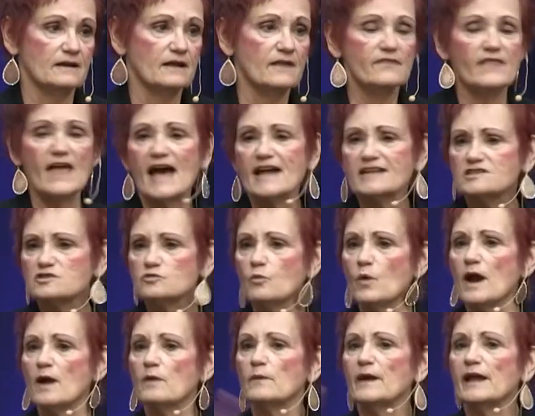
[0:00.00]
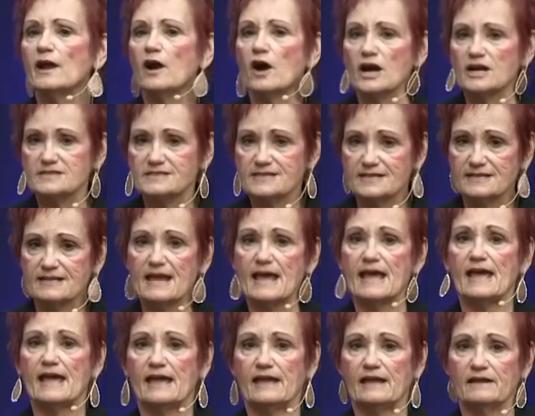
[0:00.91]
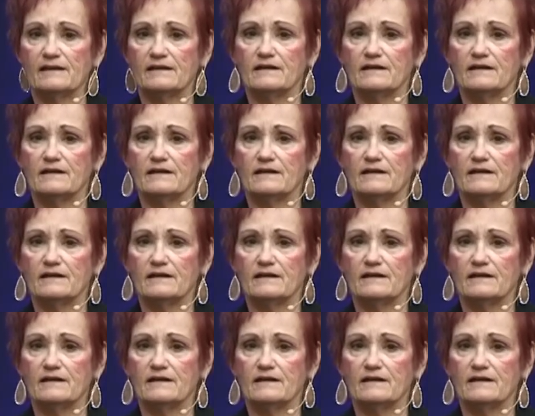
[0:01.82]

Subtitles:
That's where we are today.